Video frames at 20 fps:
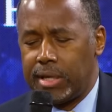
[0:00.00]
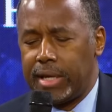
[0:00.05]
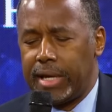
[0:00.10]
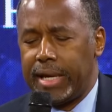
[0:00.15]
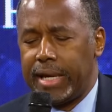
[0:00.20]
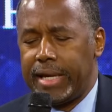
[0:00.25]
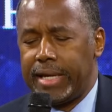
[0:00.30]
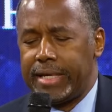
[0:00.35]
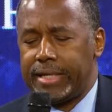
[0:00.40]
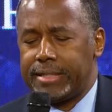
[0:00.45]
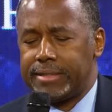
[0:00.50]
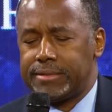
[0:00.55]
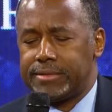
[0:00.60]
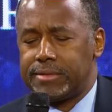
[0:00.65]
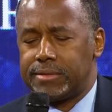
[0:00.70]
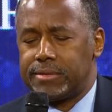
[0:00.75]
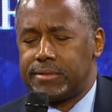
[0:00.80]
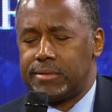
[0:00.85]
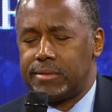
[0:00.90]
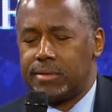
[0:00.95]

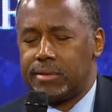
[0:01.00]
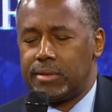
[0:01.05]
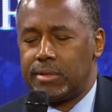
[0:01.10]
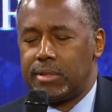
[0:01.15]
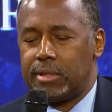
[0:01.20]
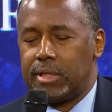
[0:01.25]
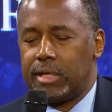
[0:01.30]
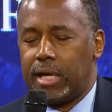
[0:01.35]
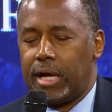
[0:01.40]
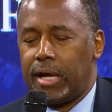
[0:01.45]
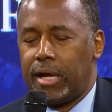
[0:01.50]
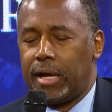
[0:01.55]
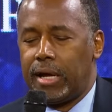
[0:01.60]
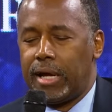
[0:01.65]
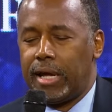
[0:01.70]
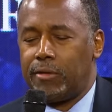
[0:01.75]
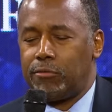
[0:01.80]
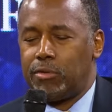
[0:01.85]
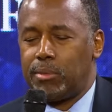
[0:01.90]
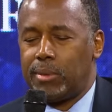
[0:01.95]
And uh,
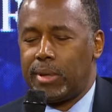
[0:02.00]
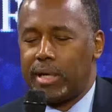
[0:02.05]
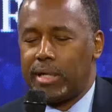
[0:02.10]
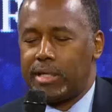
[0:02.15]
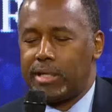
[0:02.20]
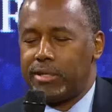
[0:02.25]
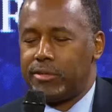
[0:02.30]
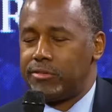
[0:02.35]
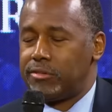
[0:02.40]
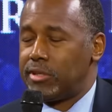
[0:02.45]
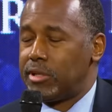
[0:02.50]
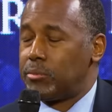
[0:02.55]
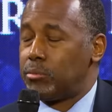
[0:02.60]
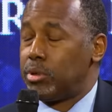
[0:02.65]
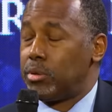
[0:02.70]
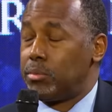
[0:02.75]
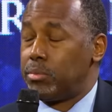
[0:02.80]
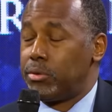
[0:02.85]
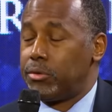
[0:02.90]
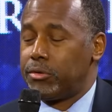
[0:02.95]
everybody is then
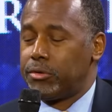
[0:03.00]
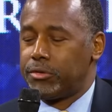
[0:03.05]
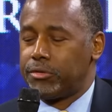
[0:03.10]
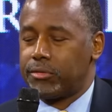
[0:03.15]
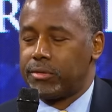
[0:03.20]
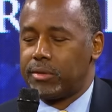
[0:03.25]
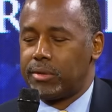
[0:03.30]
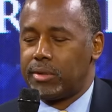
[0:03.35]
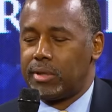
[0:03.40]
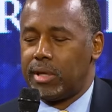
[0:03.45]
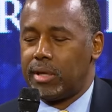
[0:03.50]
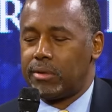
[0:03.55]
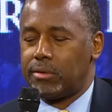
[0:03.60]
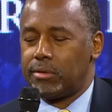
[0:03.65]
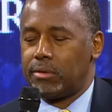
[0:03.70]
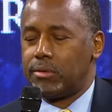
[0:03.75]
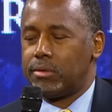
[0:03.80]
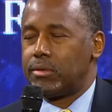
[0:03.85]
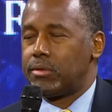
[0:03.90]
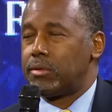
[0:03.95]
proportional now.
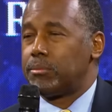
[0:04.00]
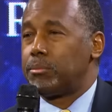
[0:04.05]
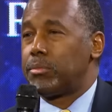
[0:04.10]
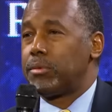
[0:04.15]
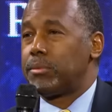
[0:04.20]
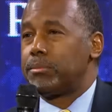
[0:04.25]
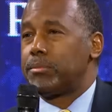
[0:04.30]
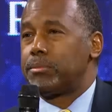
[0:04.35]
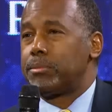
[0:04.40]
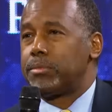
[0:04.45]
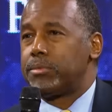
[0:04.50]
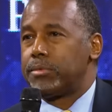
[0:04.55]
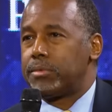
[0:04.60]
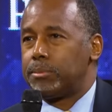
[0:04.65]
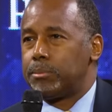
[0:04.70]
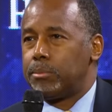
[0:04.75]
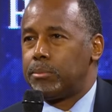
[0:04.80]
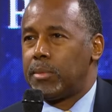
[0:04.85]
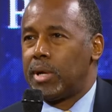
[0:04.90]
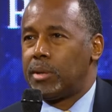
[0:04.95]
The, the,
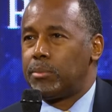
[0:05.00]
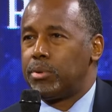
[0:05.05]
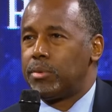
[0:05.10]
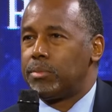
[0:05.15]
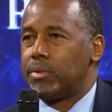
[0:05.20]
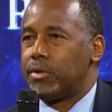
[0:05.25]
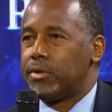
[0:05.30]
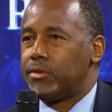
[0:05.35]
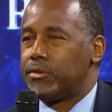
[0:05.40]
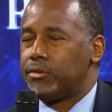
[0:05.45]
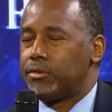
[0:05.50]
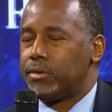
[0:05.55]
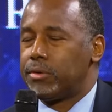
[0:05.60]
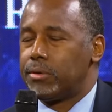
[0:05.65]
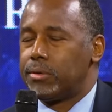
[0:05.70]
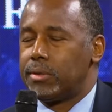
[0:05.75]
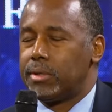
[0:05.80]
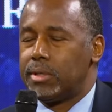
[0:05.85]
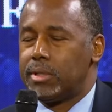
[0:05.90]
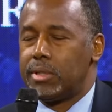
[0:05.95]
my
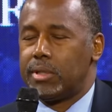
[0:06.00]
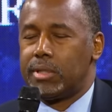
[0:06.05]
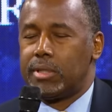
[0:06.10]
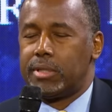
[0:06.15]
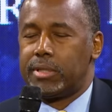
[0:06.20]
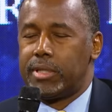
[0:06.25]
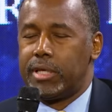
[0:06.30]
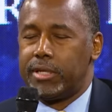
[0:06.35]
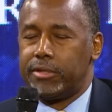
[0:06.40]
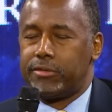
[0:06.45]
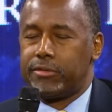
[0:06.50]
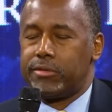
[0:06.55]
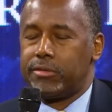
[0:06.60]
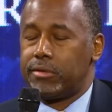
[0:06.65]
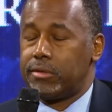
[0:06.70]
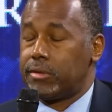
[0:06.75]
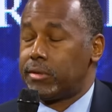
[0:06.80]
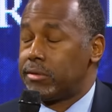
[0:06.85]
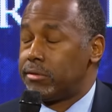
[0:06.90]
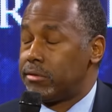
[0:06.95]
proposal takes
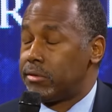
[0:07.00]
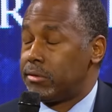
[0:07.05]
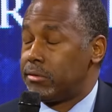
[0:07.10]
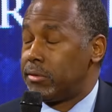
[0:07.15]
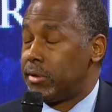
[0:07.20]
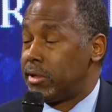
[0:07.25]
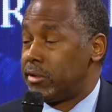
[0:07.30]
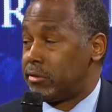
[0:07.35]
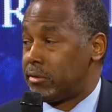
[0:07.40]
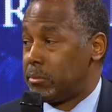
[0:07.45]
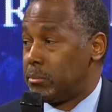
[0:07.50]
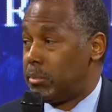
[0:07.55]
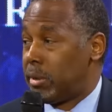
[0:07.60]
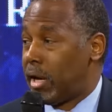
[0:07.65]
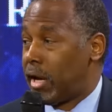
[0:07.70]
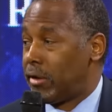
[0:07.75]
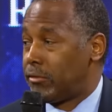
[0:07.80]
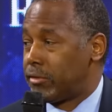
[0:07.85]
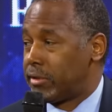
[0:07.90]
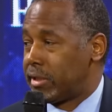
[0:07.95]
into consideration
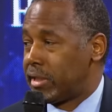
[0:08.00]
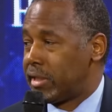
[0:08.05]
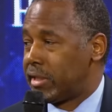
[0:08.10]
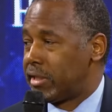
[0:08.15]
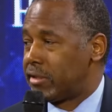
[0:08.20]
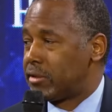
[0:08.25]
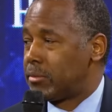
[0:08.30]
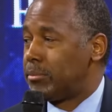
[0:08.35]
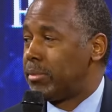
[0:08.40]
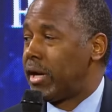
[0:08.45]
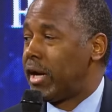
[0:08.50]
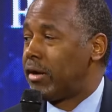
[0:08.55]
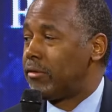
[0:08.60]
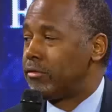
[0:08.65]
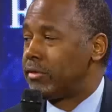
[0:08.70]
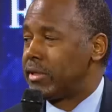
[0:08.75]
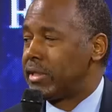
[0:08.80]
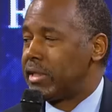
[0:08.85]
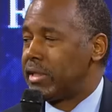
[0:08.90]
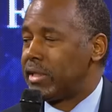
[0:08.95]
poverty, and at the
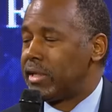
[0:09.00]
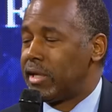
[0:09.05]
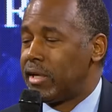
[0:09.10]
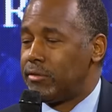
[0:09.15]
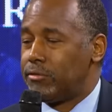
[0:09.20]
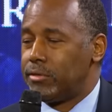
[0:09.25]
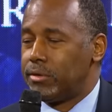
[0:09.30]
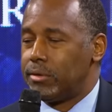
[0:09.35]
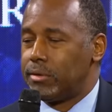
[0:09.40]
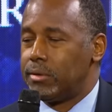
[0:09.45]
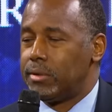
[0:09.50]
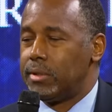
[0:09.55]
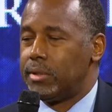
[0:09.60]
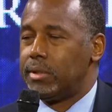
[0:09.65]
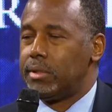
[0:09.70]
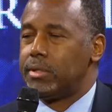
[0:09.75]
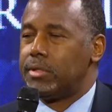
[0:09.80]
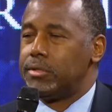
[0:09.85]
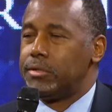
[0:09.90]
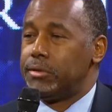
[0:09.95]
poverty level,
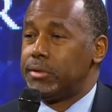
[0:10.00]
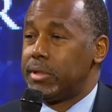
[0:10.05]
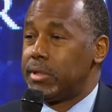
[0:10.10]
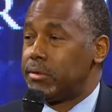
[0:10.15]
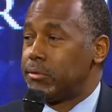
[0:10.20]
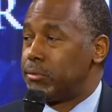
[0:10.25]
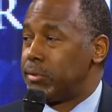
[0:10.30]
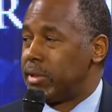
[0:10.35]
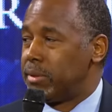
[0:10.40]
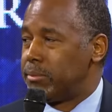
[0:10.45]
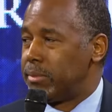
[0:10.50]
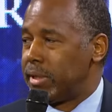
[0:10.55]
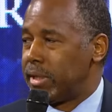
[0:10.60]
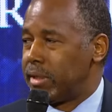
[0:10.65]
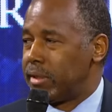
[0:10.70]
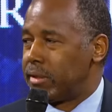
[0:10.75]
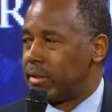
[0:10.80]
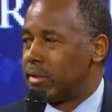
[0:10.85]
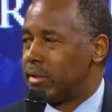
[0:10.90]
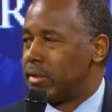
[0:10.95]
you get a rebate.